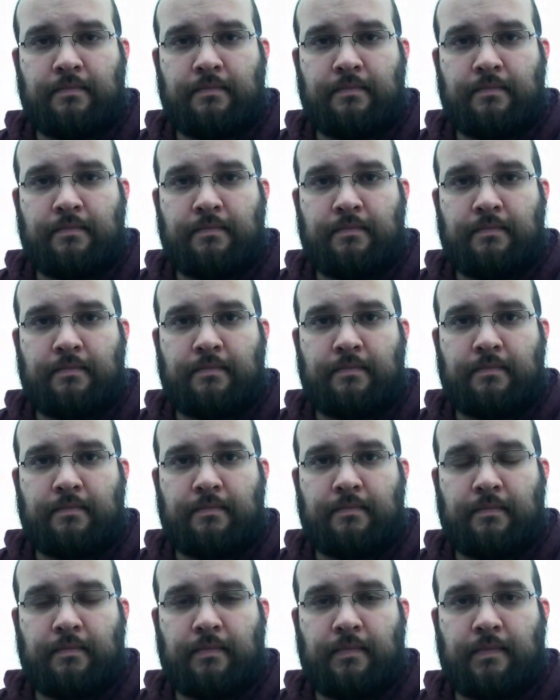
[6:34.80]

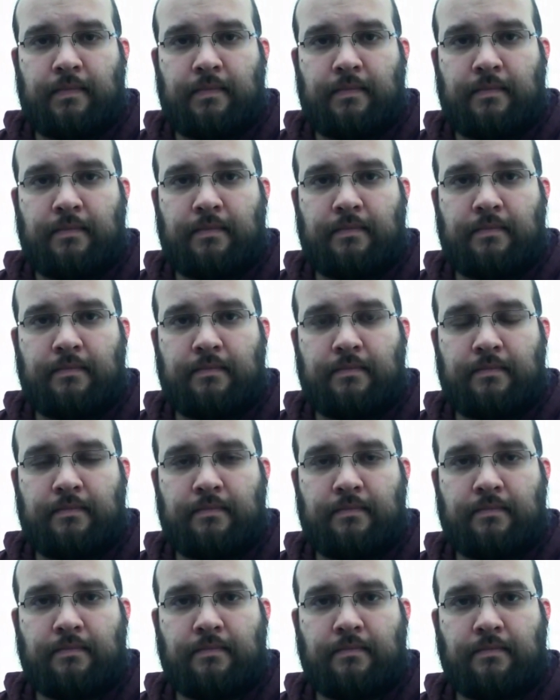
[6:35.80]

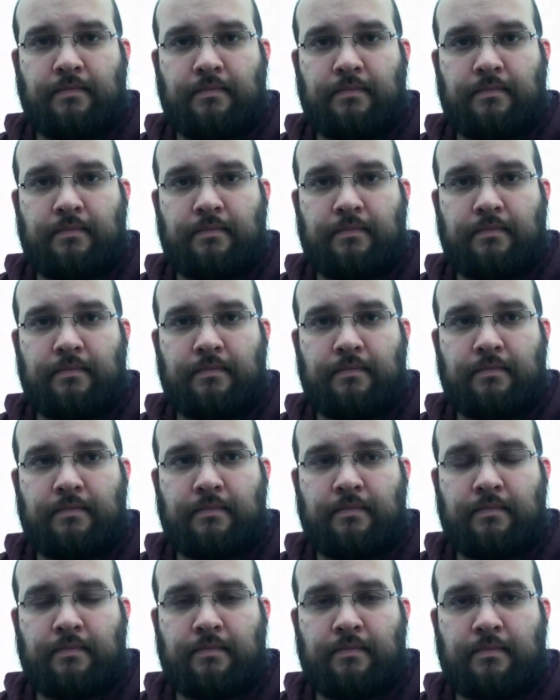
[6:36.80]

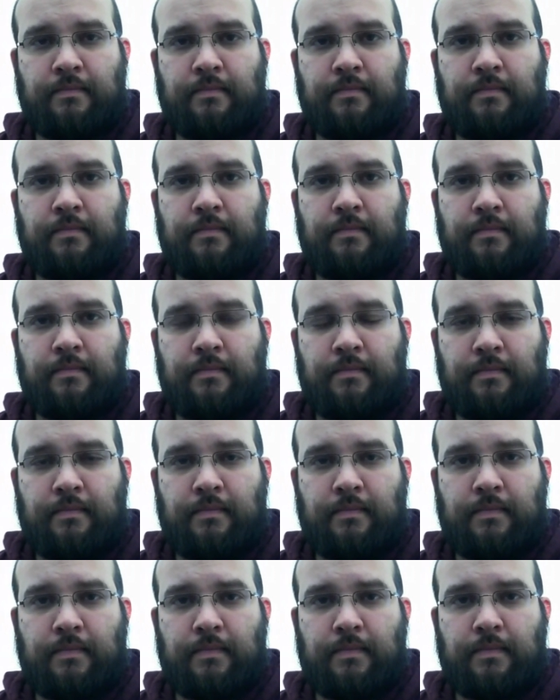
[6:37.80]

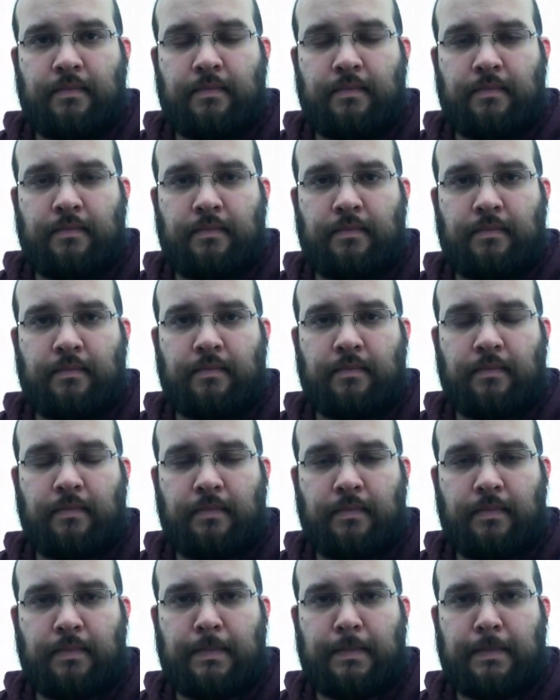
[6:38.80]

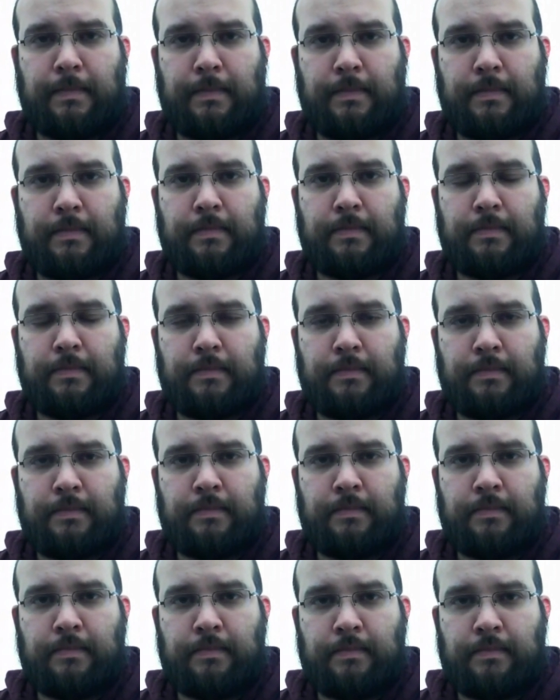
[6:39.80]

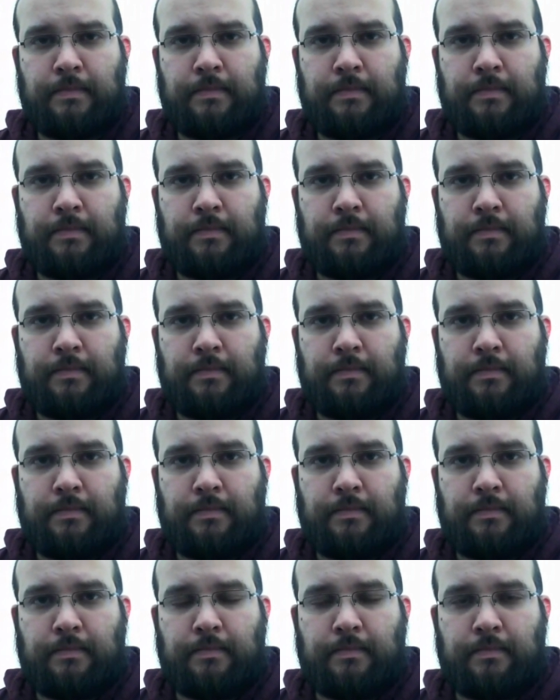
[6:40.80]

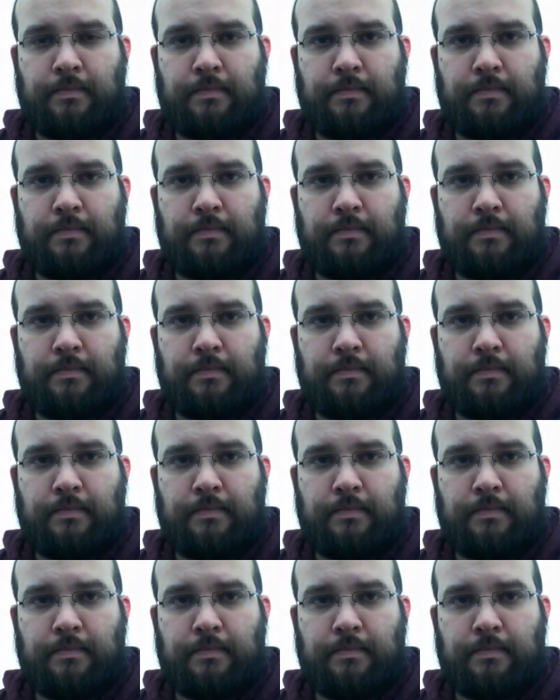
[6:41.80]
This person isn't speaking.